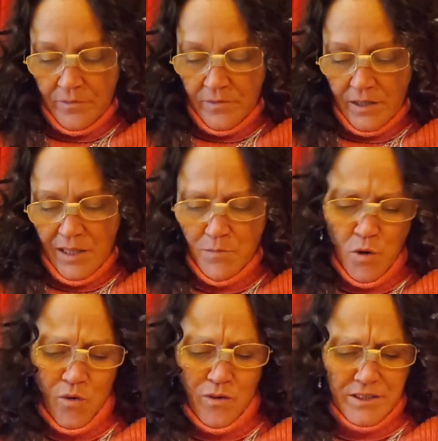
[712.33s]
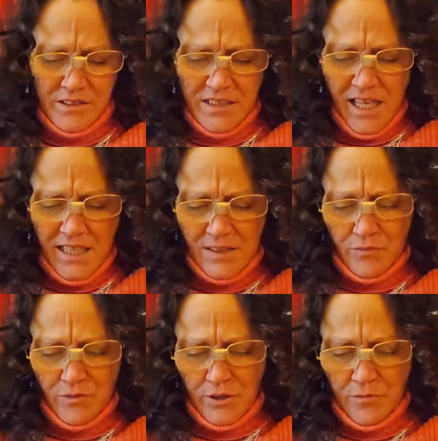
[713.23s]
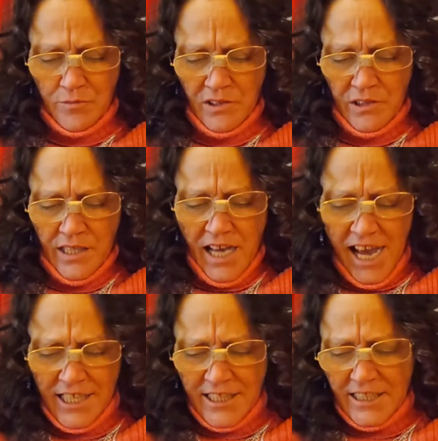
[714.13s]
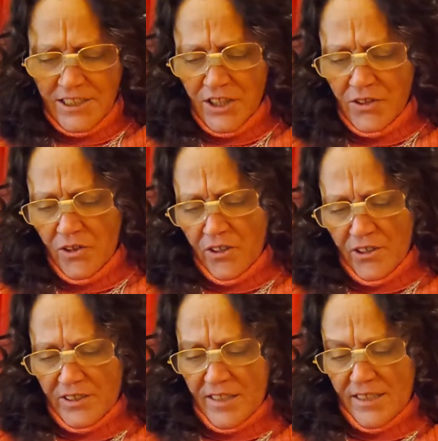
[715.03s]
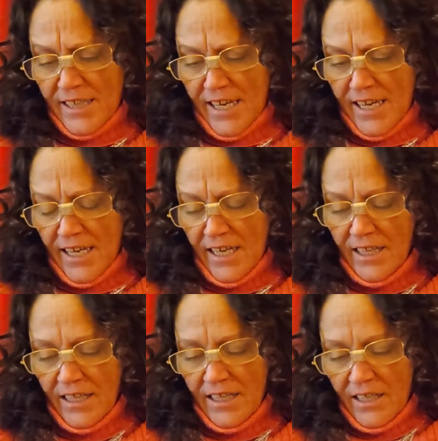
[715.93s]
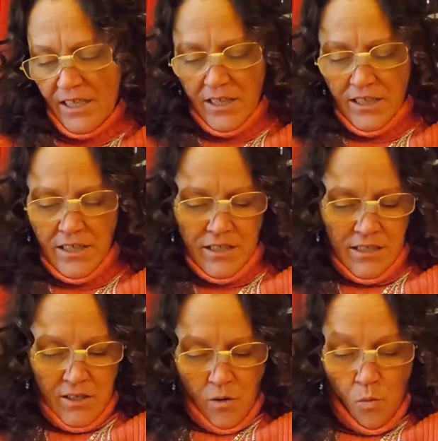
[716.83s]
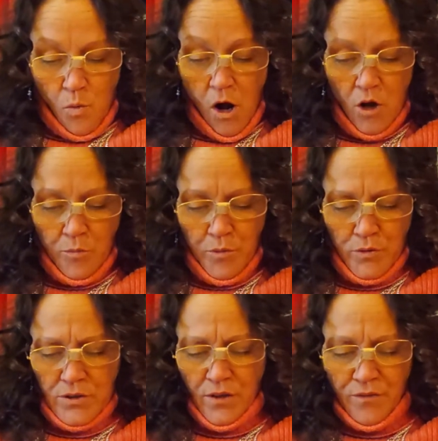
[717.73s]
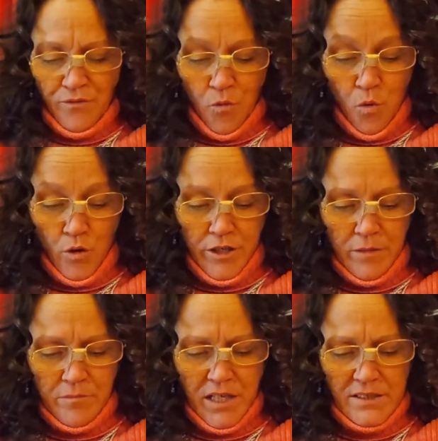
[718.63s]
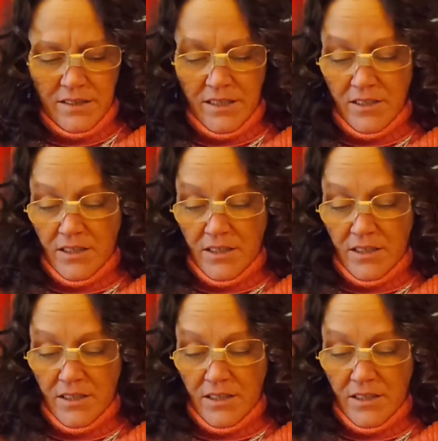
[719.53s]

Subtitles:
Come on, there's lots of room. I could get 2 cars into that. Walt pulled the Ford up next to the